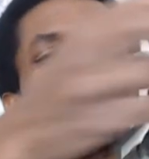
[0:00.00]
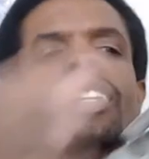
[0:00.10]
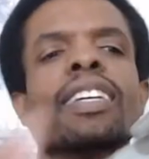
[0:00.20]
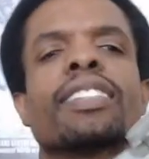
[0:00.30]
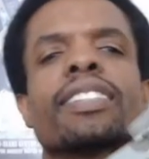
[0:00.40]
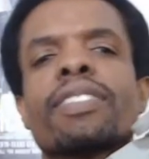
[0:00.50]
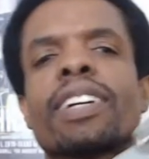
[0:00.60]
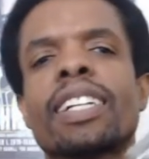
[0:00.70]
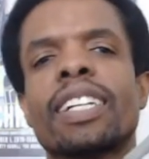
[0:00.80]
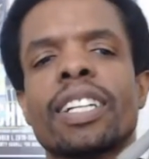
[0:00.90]
This
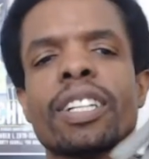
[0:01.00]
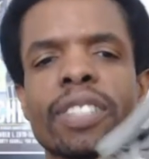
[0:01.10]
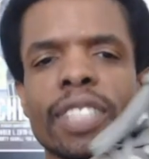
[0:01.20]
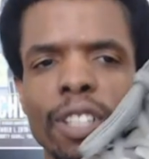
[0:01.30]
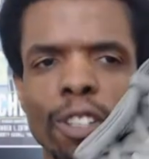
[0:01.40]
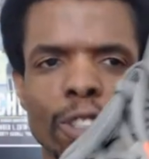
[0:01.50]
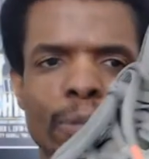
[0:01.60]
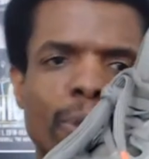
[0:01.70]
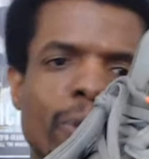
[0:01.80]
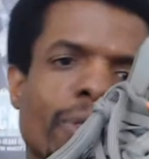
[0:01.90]
right here is the Ultra
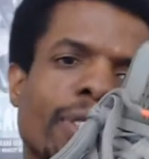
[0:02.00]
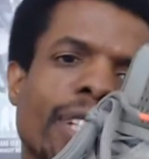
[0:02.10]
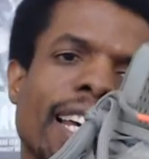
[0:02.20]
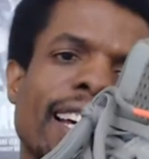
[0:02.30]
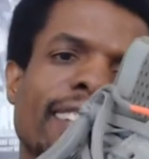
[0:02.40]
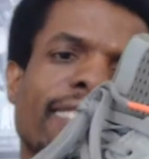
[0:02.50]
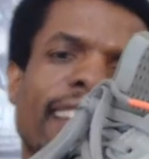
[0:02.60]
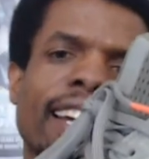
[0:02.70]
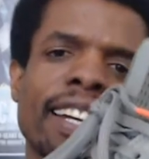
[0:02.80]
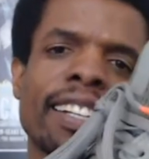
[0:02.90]
Boost S
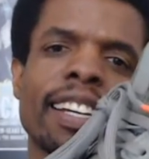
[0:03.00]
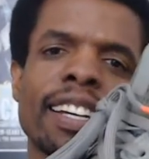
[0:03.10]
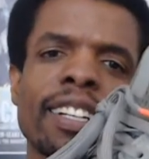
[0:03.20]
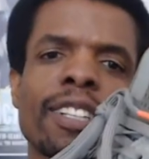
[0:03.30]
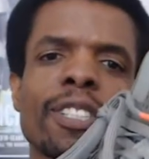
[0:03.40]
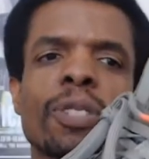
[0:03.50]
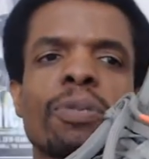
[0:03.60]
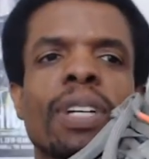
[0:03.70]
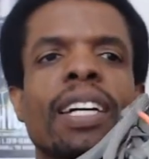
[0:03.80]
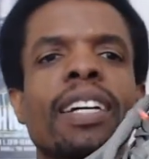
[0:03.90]
and L,
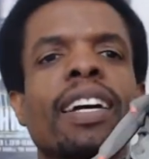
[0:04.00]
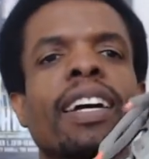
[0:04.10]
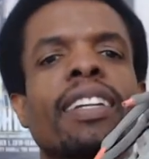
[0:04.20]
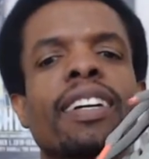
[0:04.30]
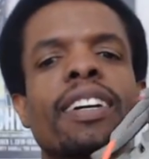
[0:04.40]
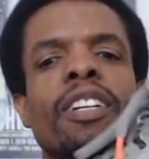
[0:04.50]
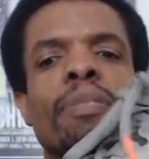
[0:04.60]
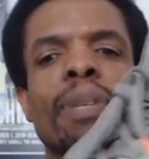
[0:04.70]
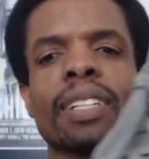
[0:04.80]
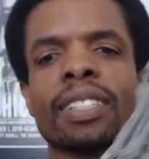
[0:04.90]
suede and leather,
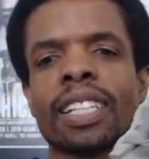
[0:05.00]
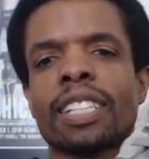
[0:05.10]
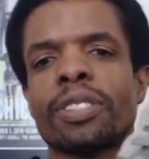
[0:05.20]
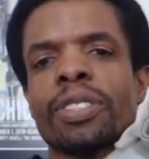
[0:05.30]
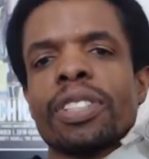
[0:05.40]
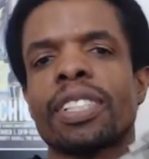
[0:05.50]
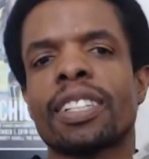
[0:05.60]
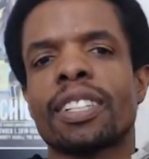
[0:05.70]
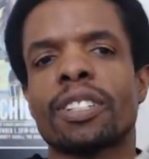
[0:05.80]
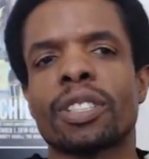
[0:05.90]
because as you
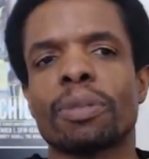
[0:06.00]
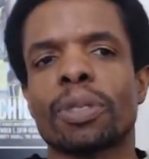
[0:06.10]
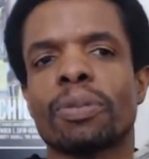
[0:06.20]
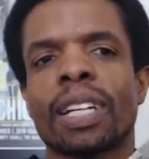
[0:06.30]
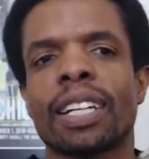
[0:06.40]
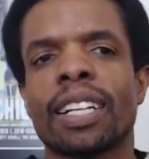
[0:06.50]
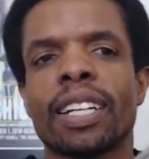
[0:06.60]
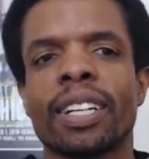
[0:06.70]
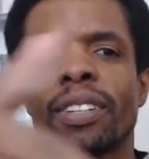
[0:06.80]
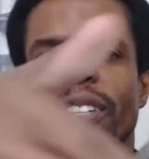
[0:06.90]
see, there's some suede
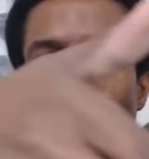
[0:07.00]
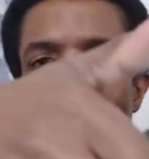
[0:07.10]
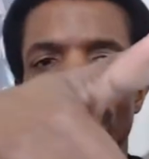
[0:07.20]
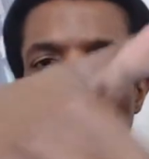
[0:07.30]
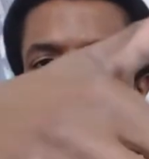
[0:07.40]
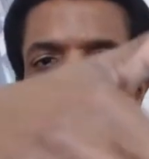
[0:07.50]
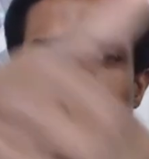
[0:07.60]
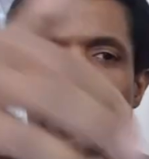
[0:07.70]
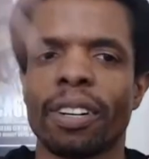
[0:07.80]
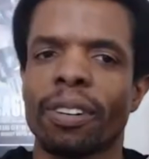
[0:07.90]
here and there's some leather
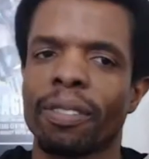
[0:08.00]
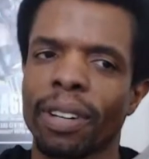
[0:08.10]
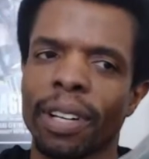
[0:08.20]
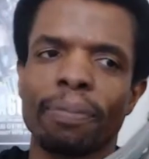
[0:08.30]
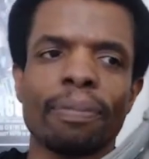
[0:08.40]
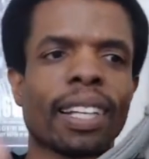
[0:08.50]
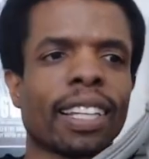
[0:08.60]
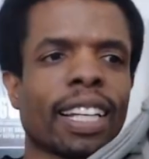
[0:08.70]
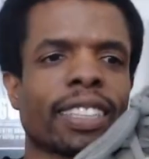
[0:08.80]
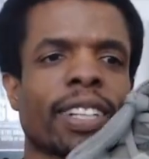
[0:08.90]
here, right?
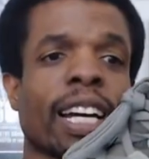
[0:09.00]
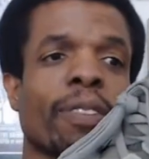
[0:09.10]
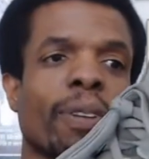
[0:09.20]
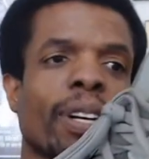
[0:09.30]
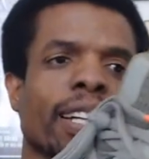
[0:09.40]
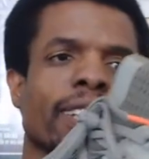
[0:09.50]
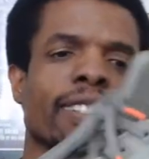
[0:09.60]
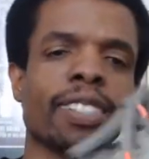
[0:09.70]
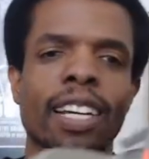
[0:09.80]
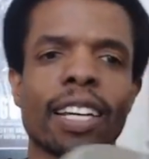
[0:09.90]
That's kind of where it gets
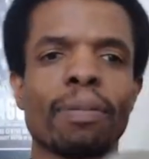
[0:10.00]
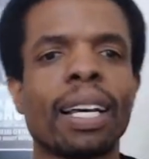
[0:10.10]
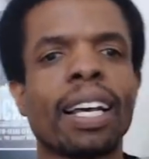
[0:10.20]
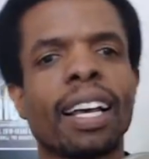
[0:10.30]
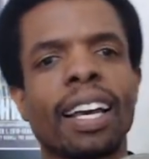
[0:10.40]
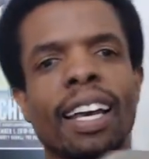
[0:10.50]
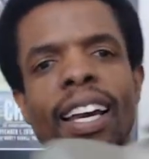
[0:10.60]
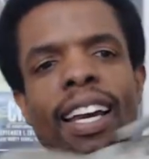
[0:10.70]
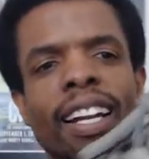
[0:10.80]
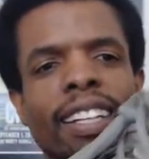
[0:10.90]
its name.
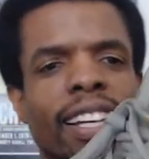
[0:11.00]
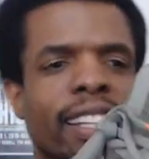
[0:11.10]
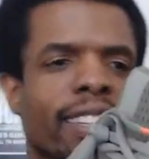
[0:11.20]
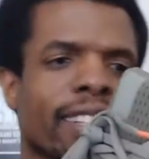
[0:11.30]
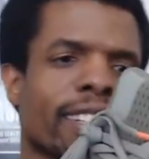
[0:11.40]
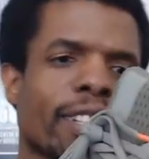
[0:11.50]
And I like these.